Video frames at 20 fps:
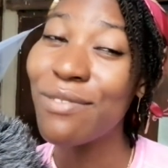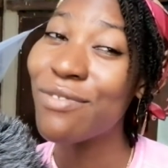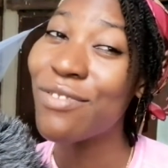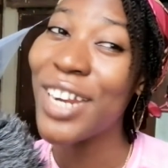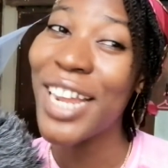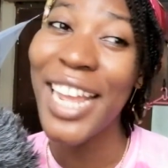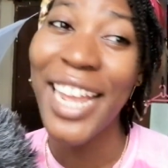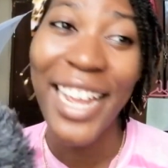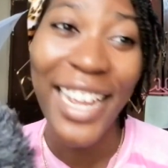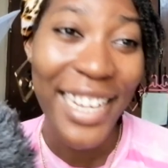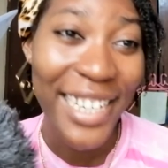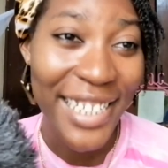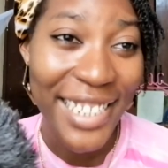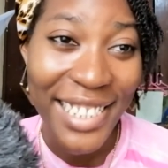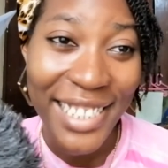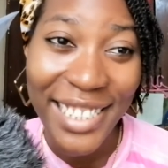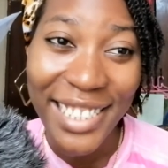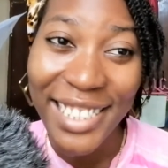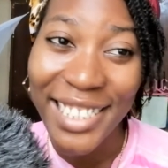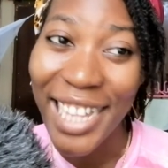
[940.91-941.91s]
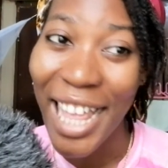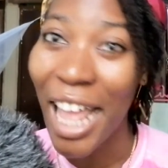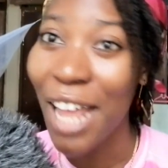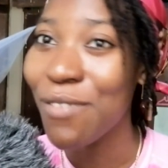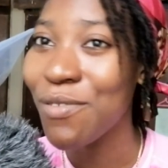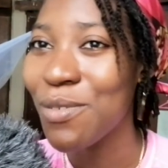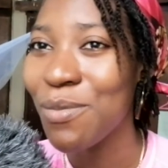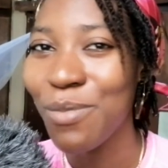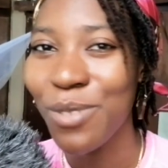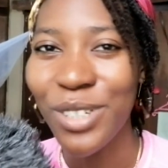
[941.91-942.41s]
friends,
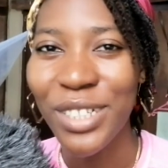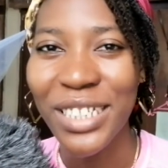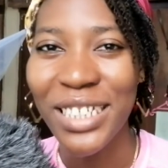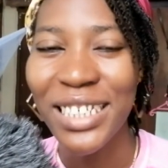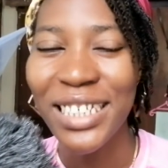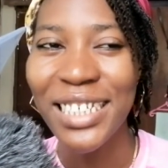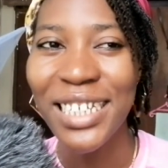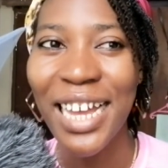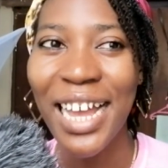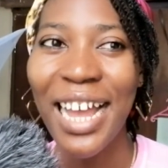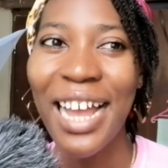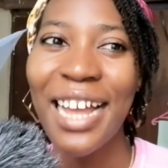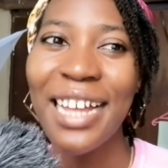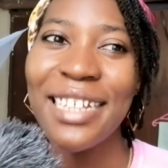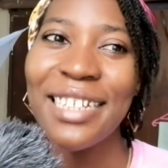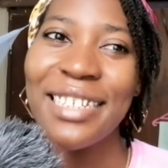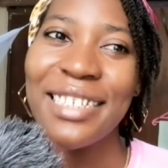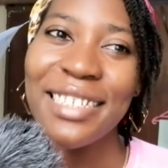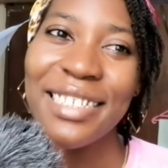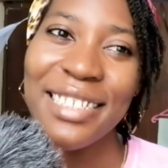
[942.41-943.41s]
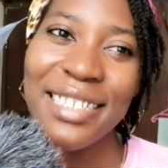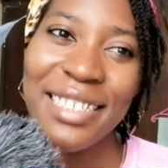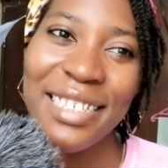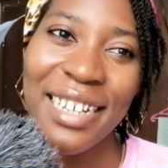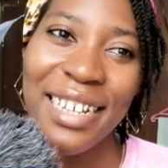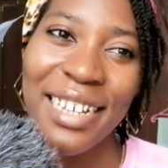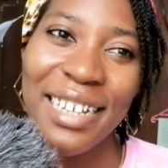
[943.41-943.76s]
everybody, and